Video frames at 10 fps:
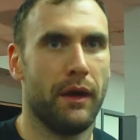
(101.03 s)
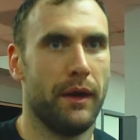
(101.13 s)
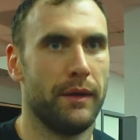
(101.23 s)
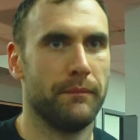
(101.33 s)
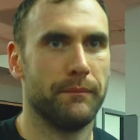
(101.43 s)

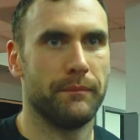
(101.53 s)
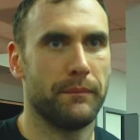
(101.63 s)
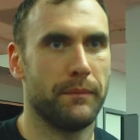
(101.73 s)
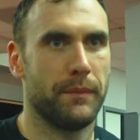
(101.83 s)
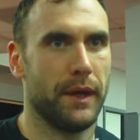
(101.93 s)
Um,
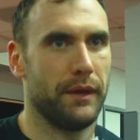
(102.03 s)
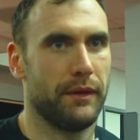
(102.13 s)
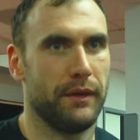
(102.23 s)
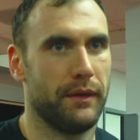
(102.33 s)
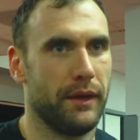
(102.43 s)
but
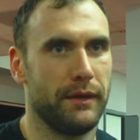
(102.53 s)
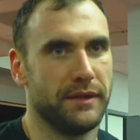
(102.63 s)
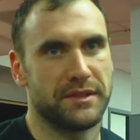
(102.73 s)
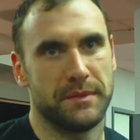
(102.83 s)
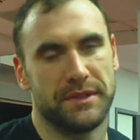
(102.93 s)
it,
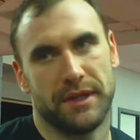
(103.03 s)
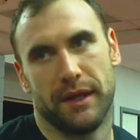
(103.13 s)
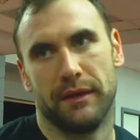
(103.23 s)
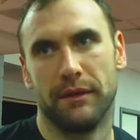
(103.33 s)
needs to be said,